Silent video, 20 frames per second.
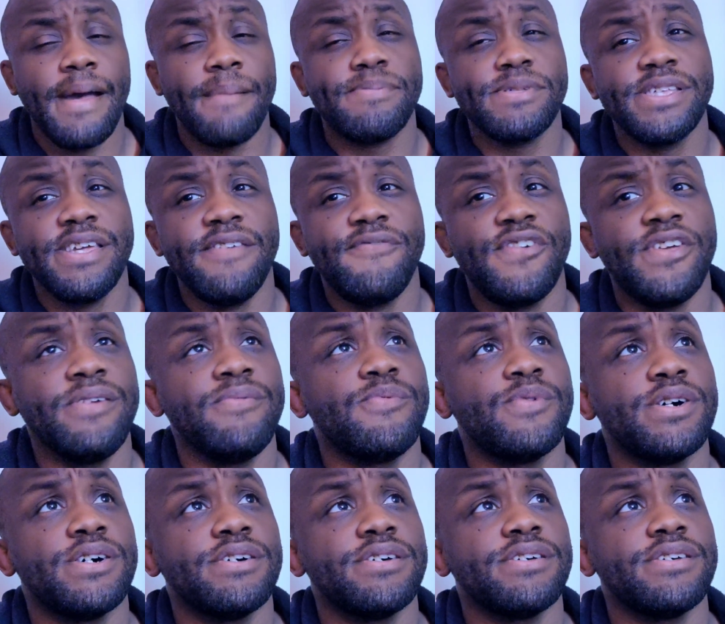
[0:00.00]
And I believe he
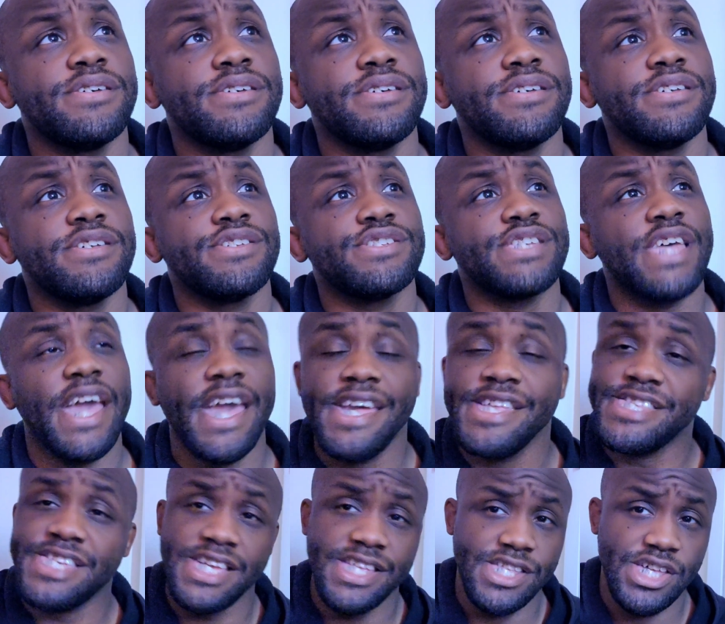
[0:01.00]
was
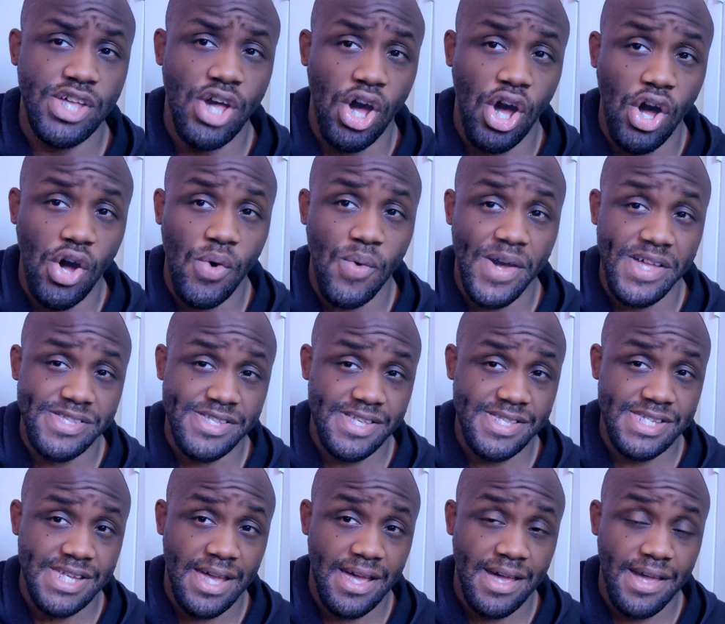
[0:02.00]
eighteen and oh at
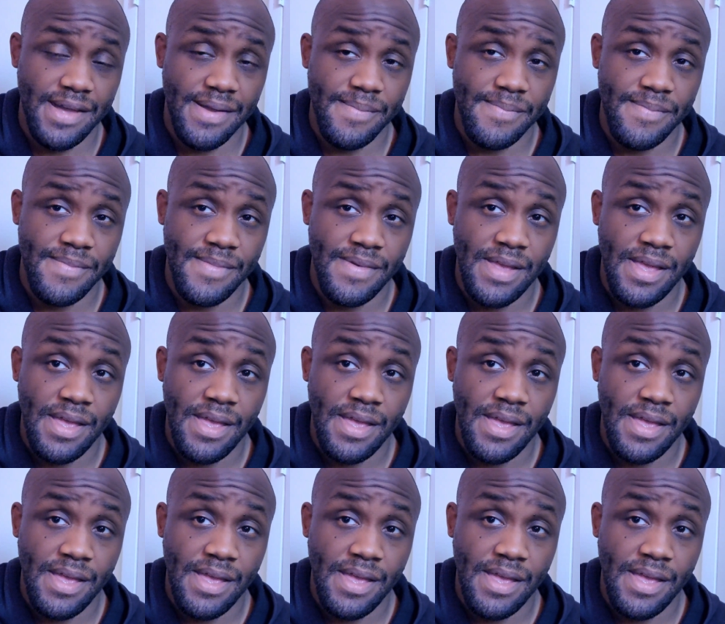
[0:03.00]
the time.